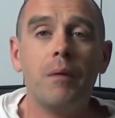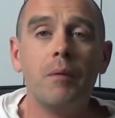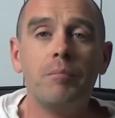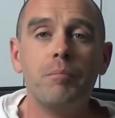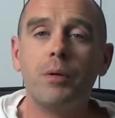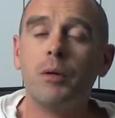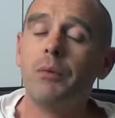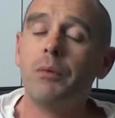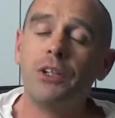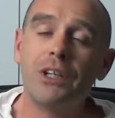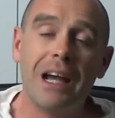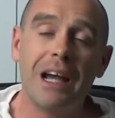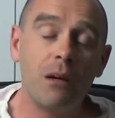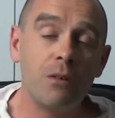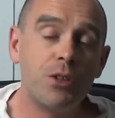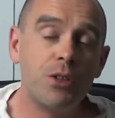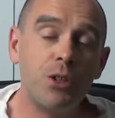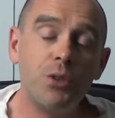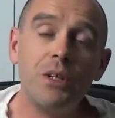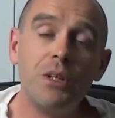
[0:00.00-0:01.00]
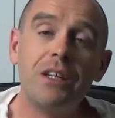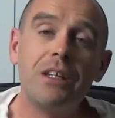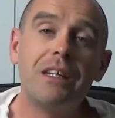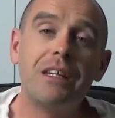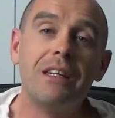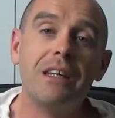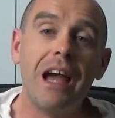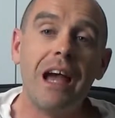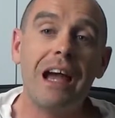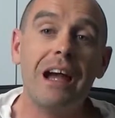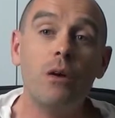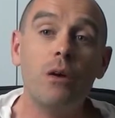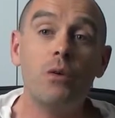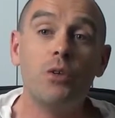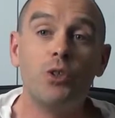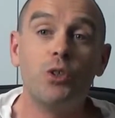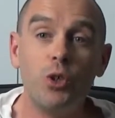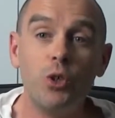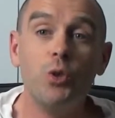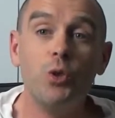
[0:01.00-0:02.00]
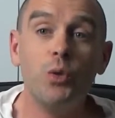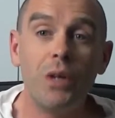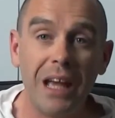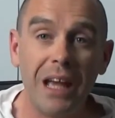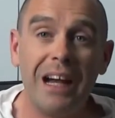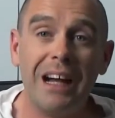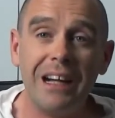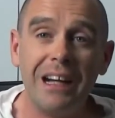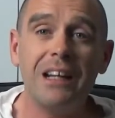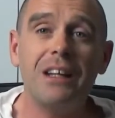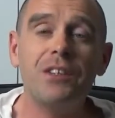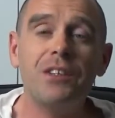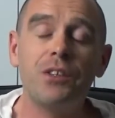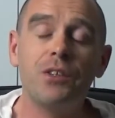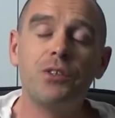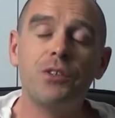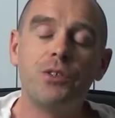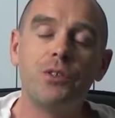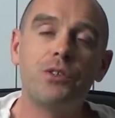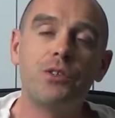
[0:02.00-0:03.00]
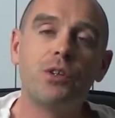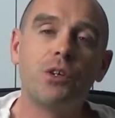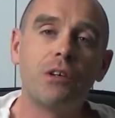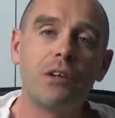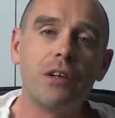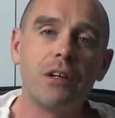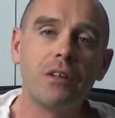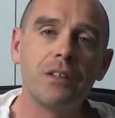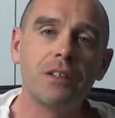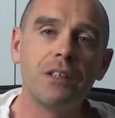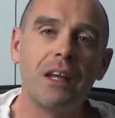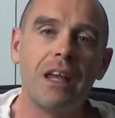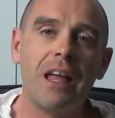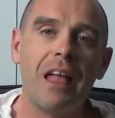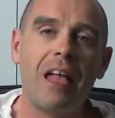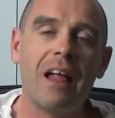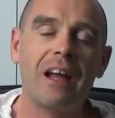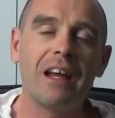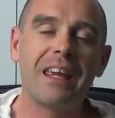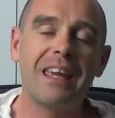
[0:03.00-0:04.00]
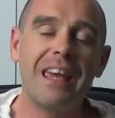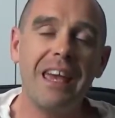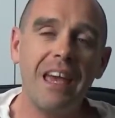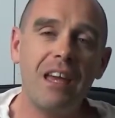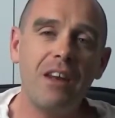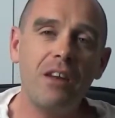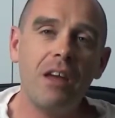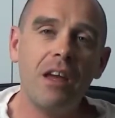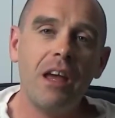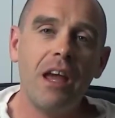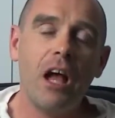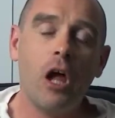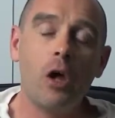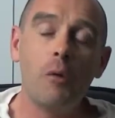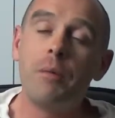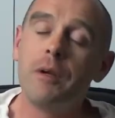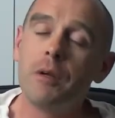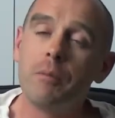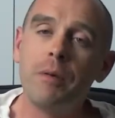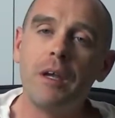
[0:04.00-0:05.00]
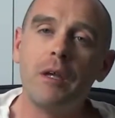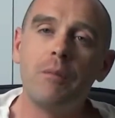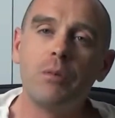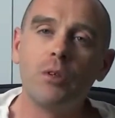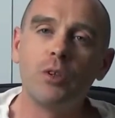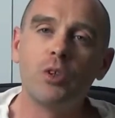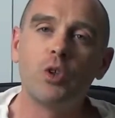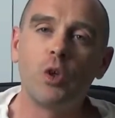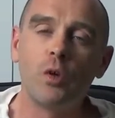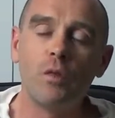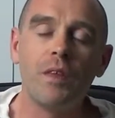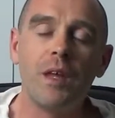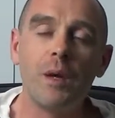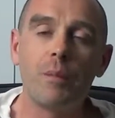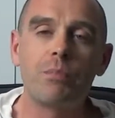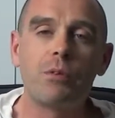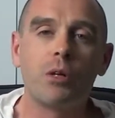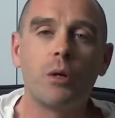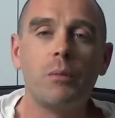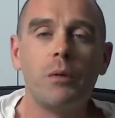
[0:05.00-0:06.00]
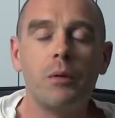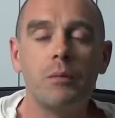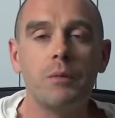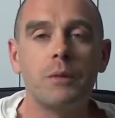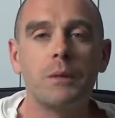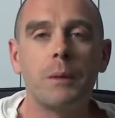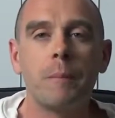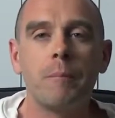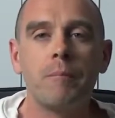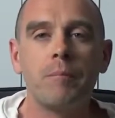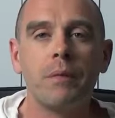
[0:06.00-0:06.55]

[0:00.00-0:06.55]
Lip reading: Publish how-to guides and tutorials, again helping people solve their problems.